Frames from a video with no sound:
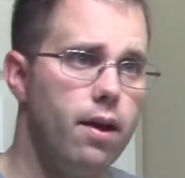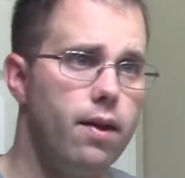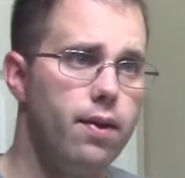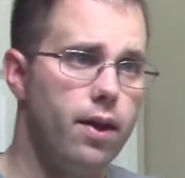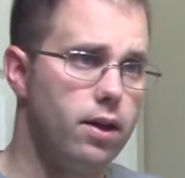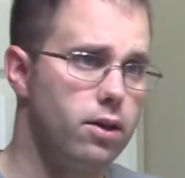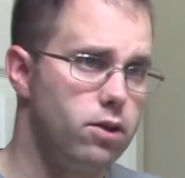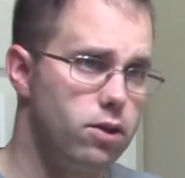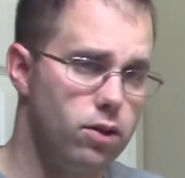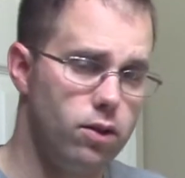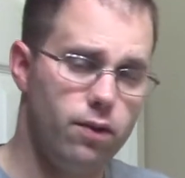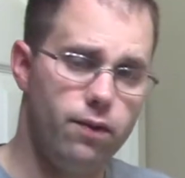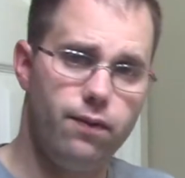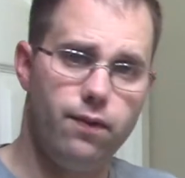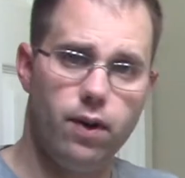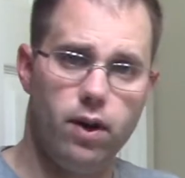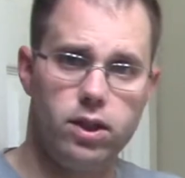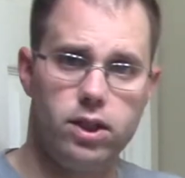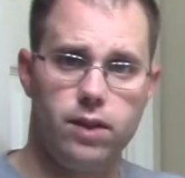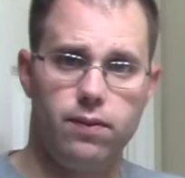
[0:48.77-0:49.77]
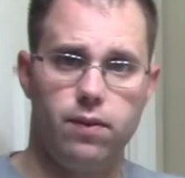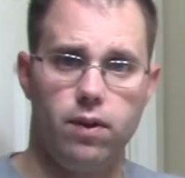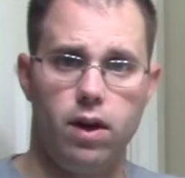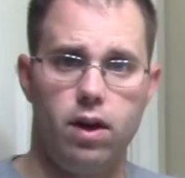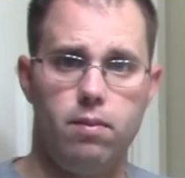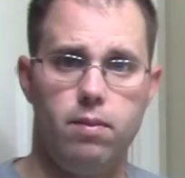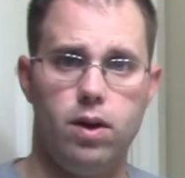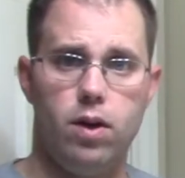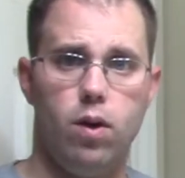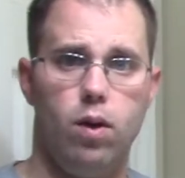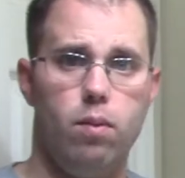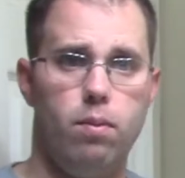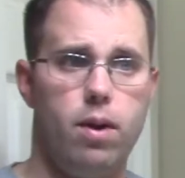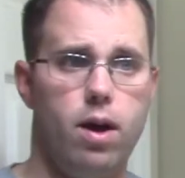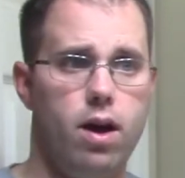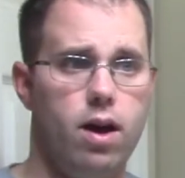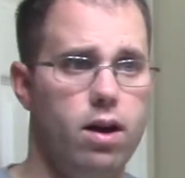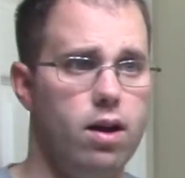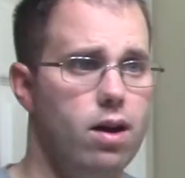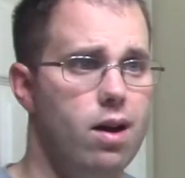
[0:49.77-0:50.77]
Thanks to Fuzzy for letting me know
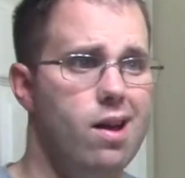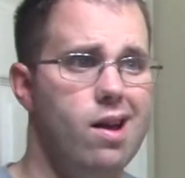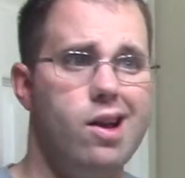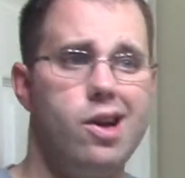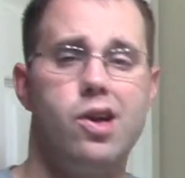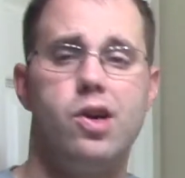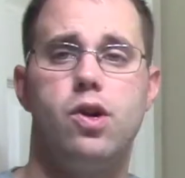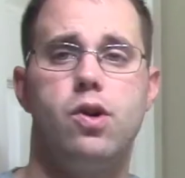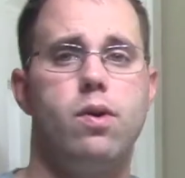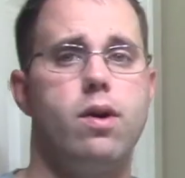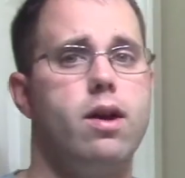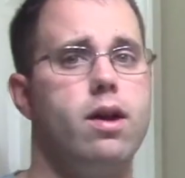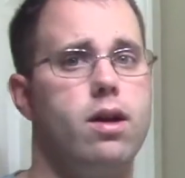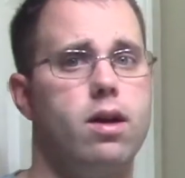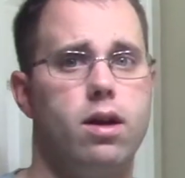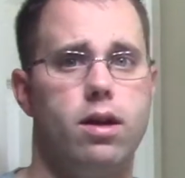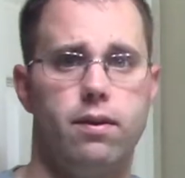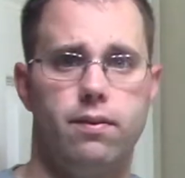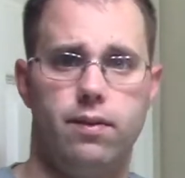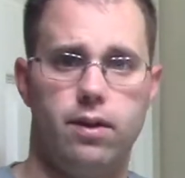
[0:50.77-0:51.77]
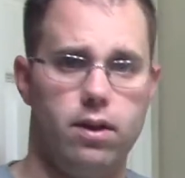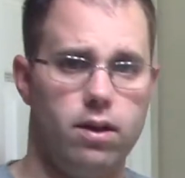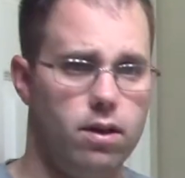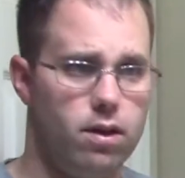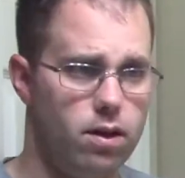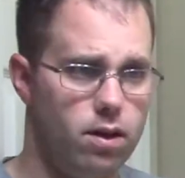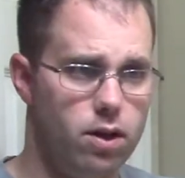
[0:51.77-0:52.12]
about it. Great coffee.